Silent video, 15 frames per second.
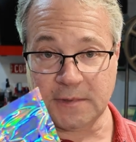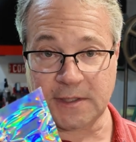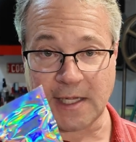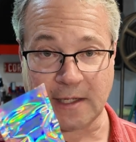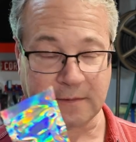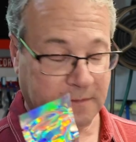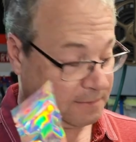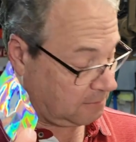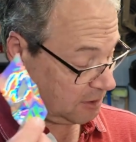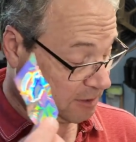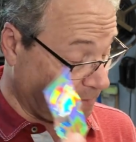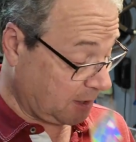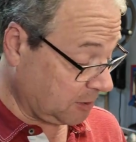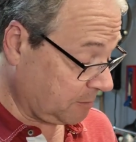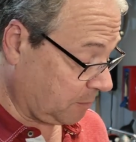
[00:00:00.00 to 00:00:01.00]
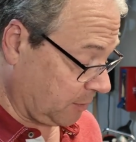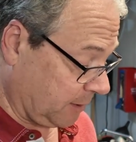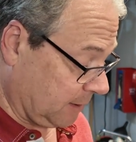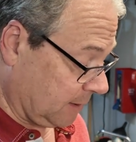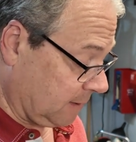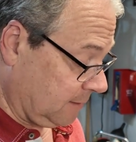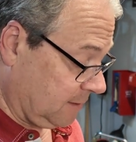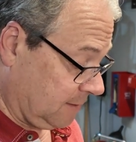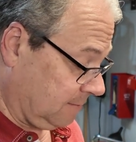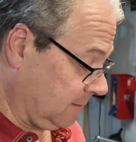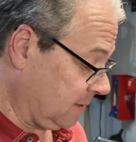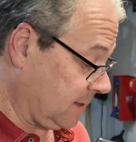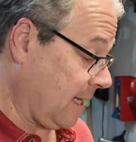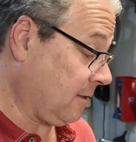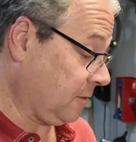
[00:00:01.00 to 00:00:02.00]
Smells pretty good,
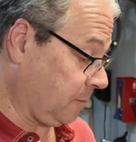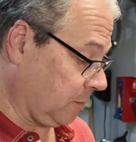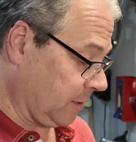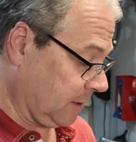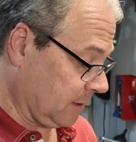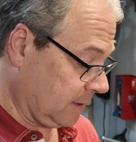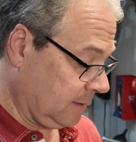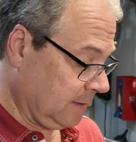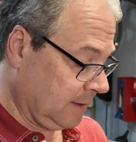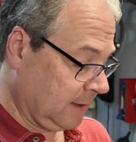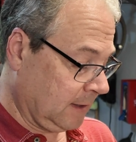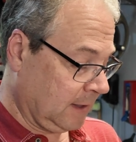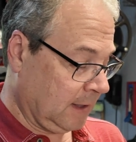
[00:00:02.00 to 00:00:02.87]
sounds pretty good.